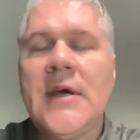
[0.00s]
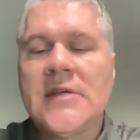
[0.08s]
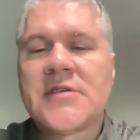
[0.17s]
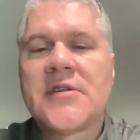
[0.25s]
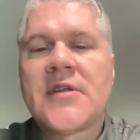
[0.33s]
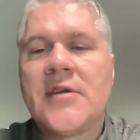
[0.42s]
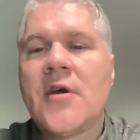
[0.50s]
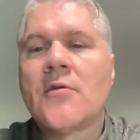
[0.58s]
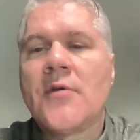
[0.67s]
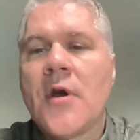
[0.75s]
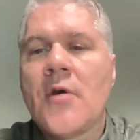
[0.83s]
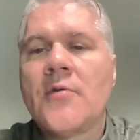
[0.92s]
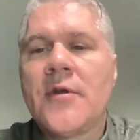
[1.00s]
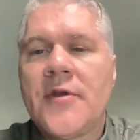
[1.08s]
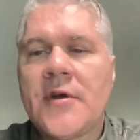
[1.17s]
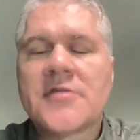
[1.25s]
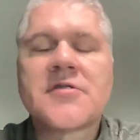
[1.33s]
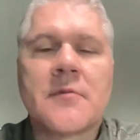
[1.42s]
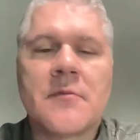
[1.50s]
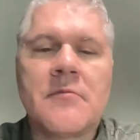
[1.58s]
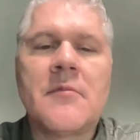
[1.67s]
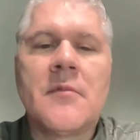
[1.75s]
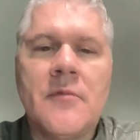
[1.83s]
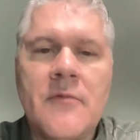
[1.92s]
it's that they don't know that there are some
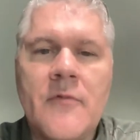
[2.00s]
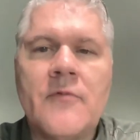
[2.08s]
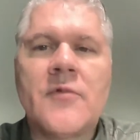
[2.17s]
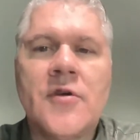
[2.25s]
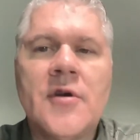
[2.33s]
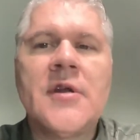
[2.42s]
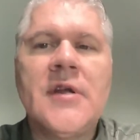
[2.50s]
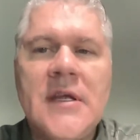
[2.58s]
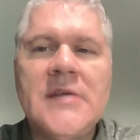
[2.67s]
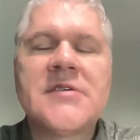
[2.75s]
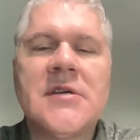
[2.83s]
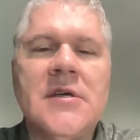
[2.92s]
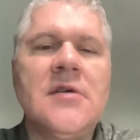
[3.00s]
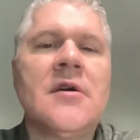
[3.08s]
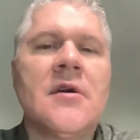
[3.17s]
good, easy,